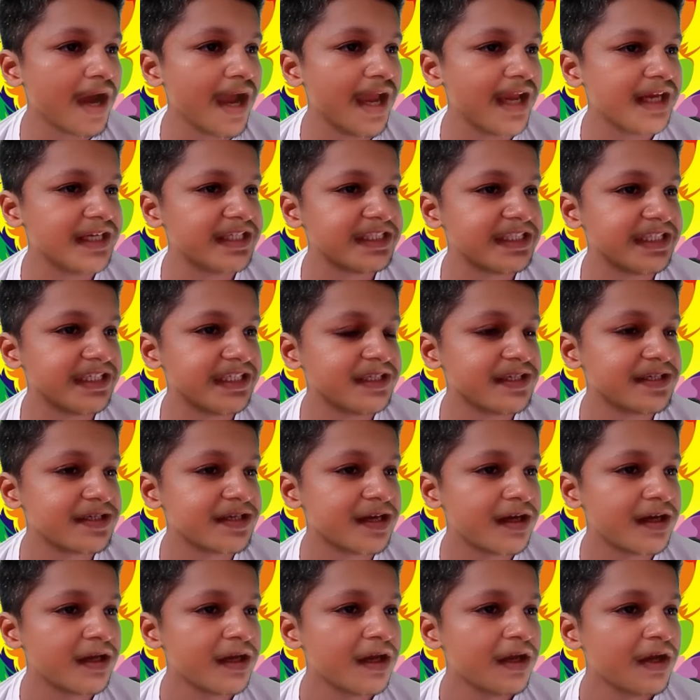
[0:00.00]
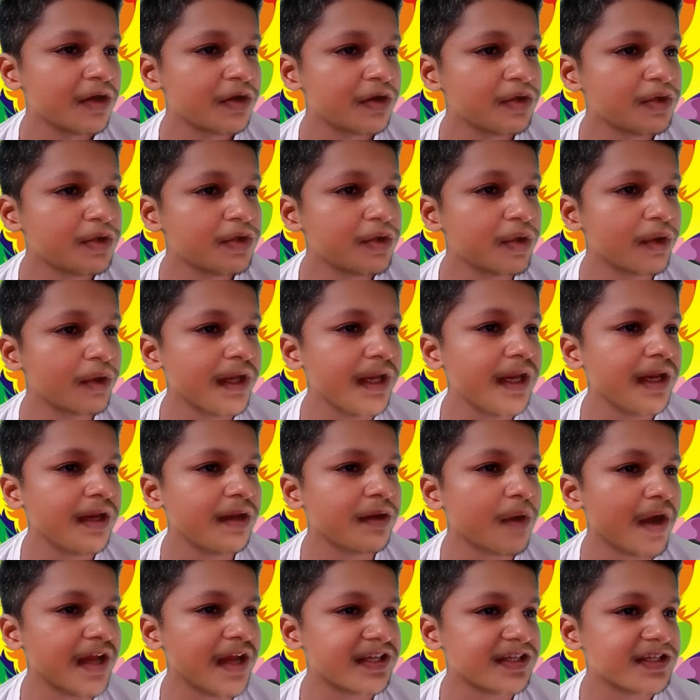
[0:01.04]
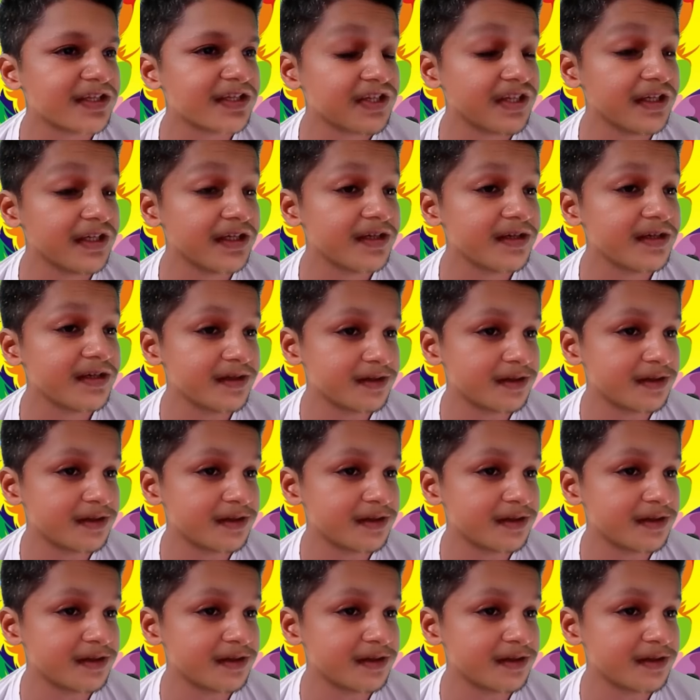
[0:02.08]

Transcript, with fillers: is doing what she is doing.